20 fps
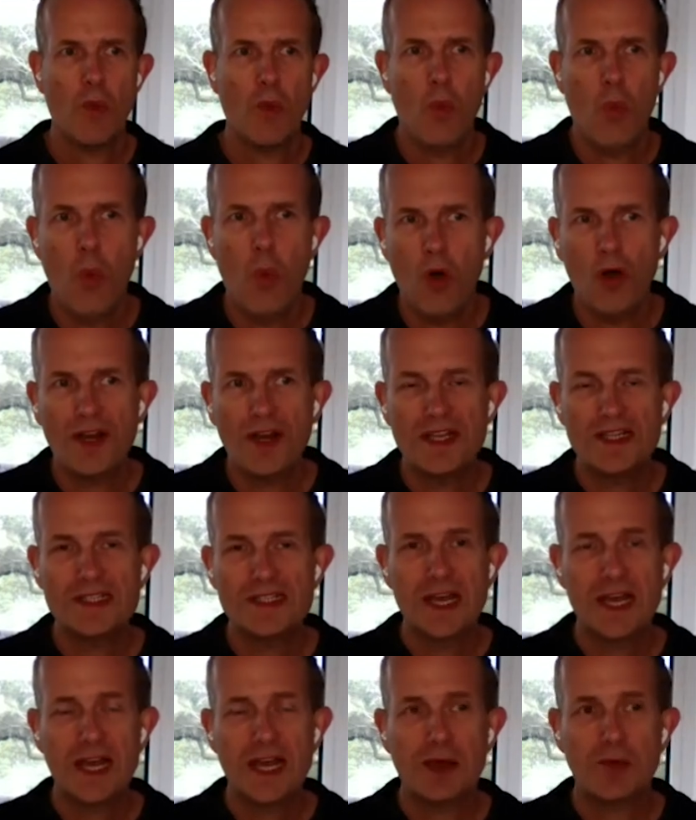
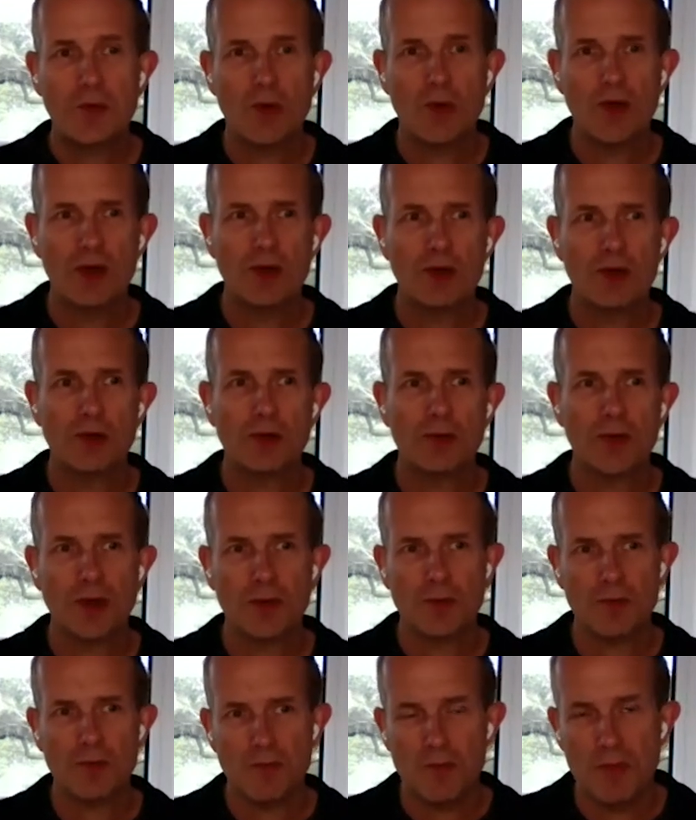What is that?
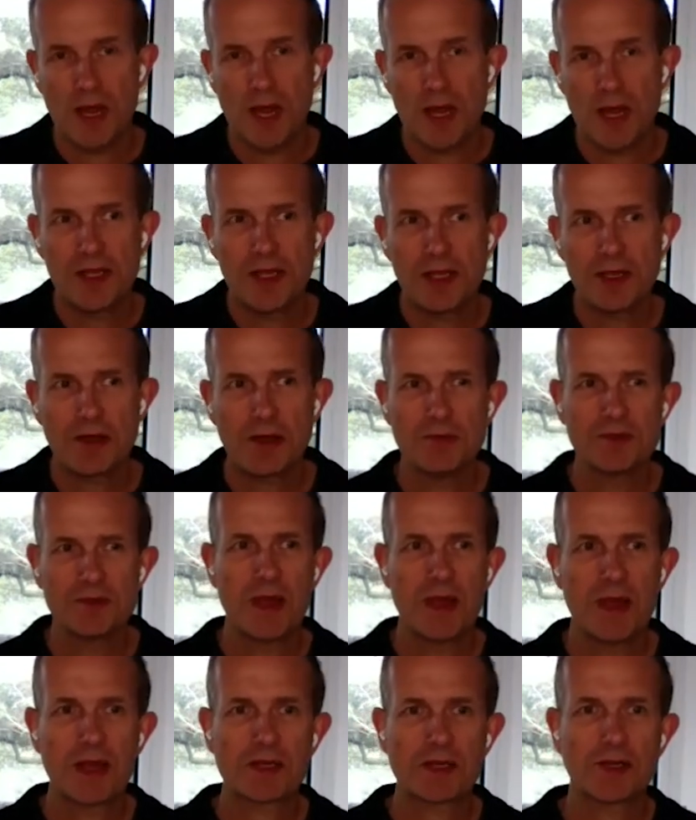Well, you know, I think
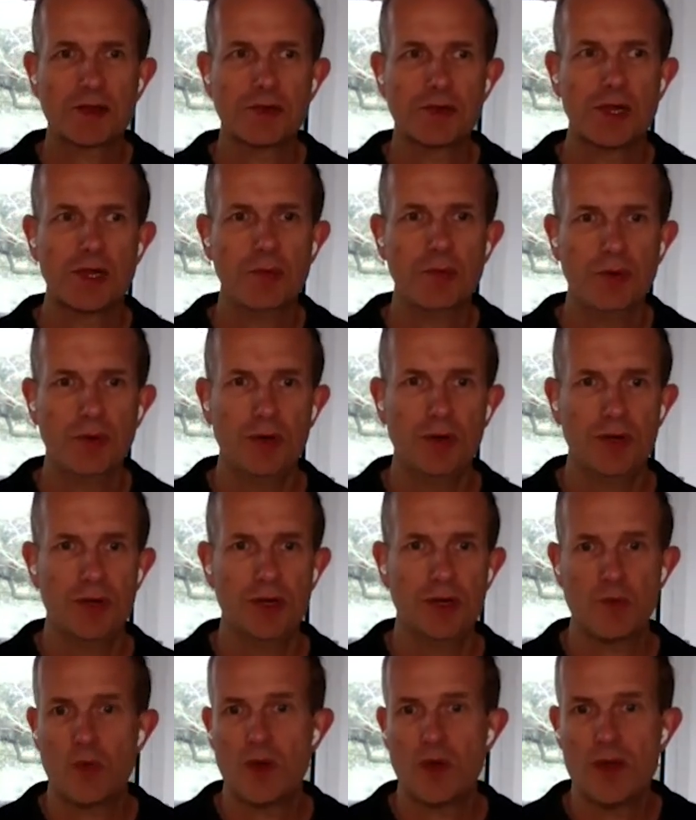it comes back to your earlier
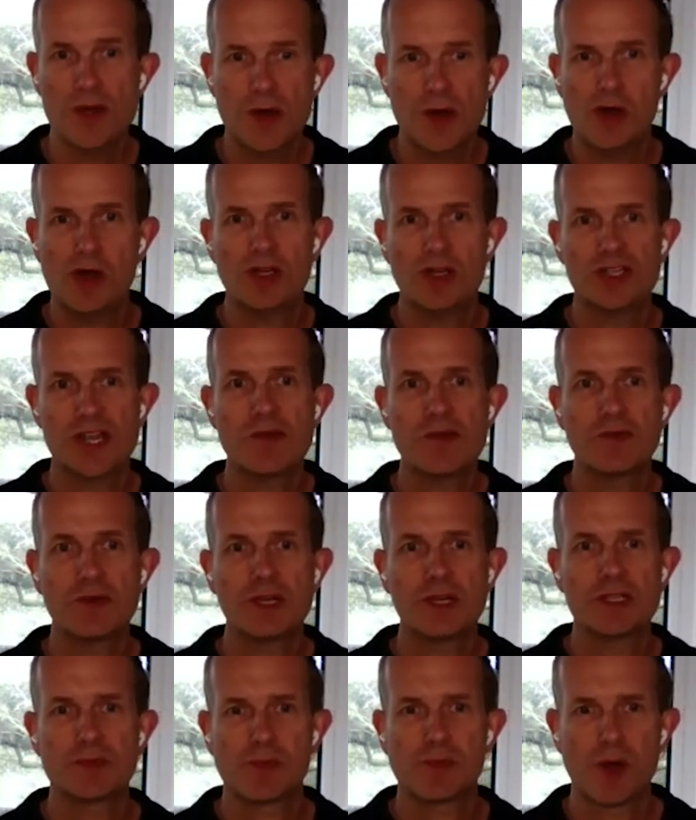point. Like we're not a
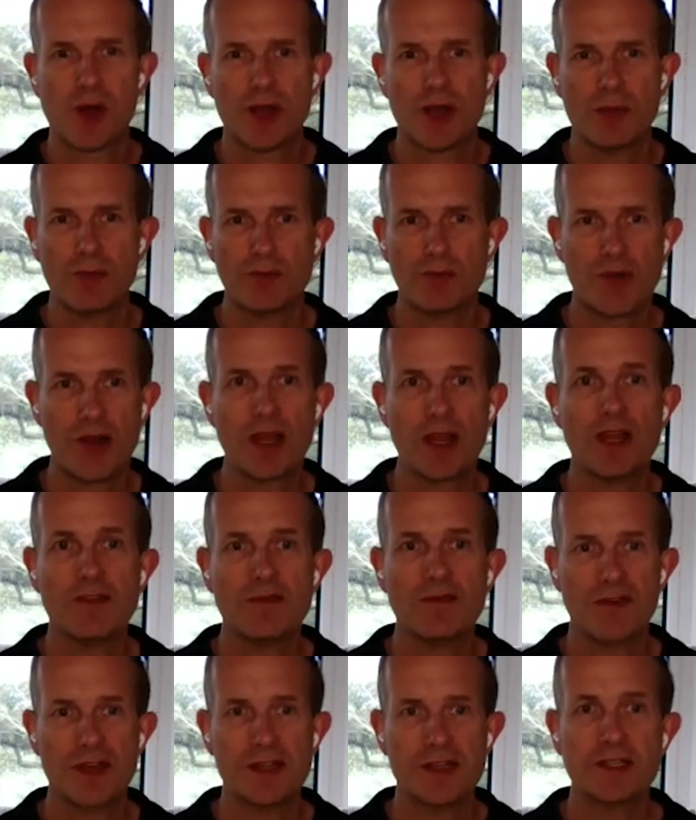generalist spray and
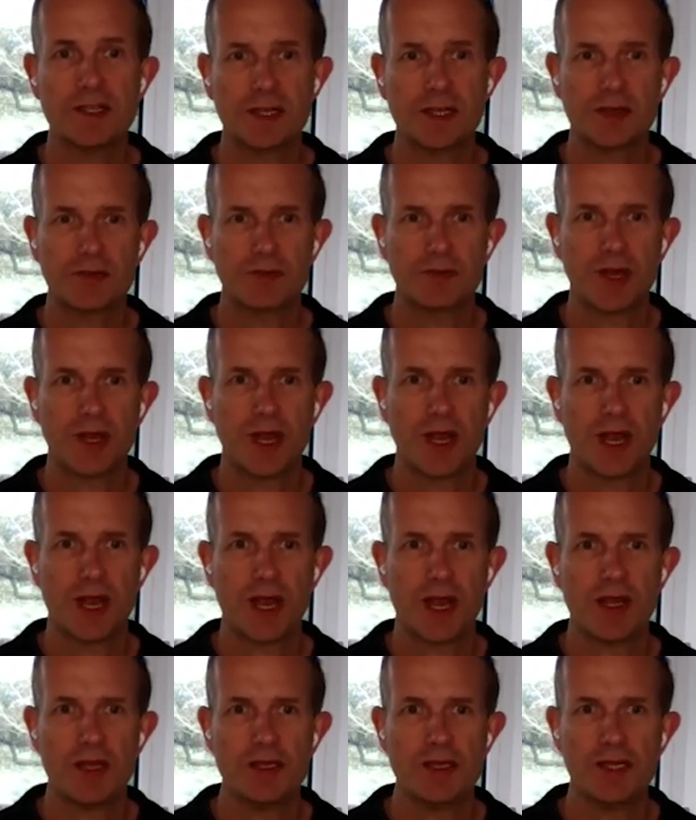pray investor,
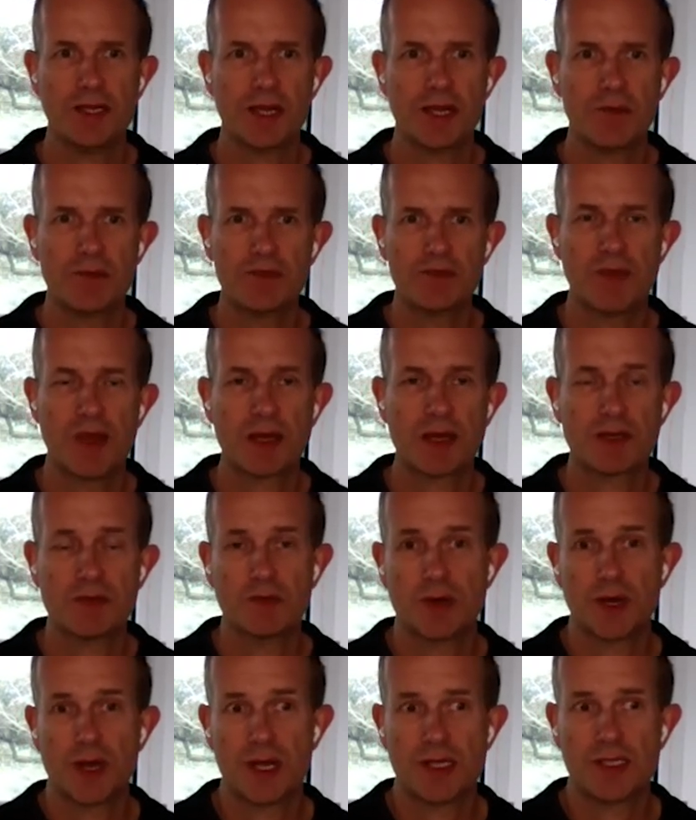right? And it comes
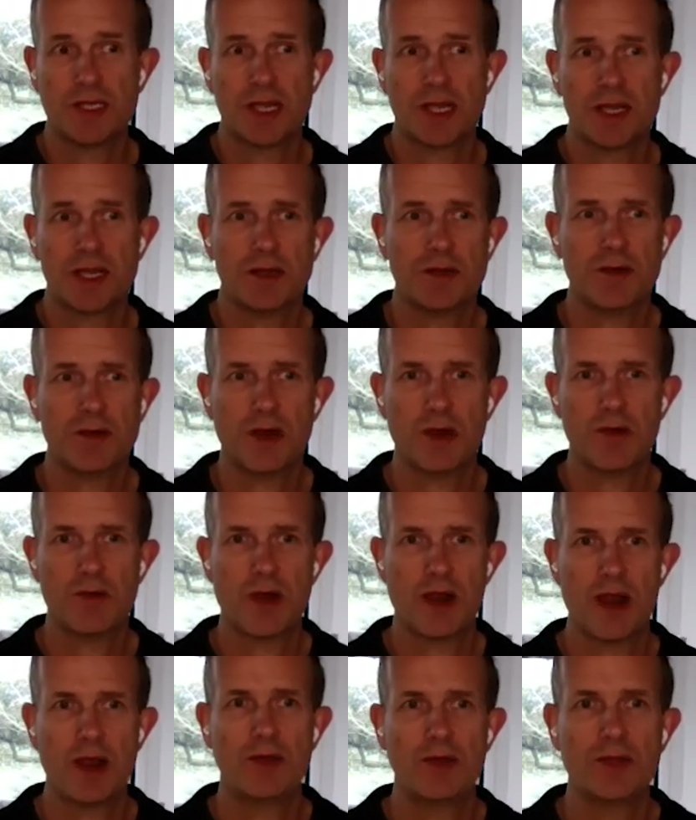back to what I said uh,
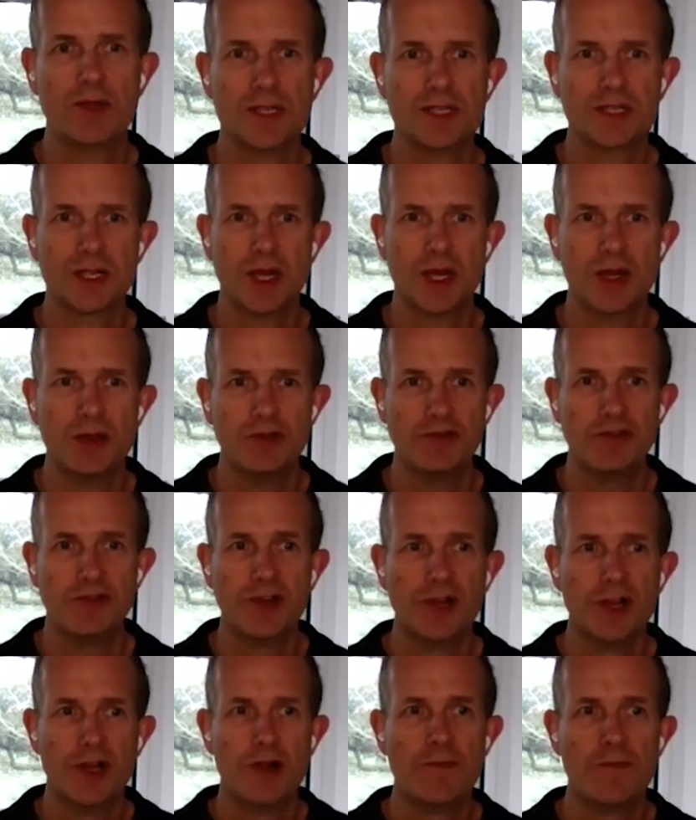around this
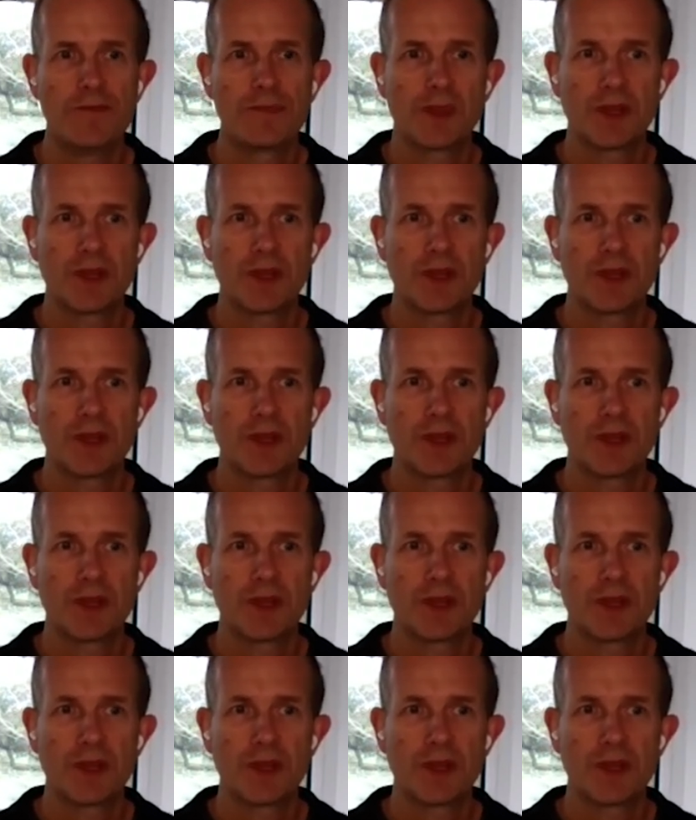kind of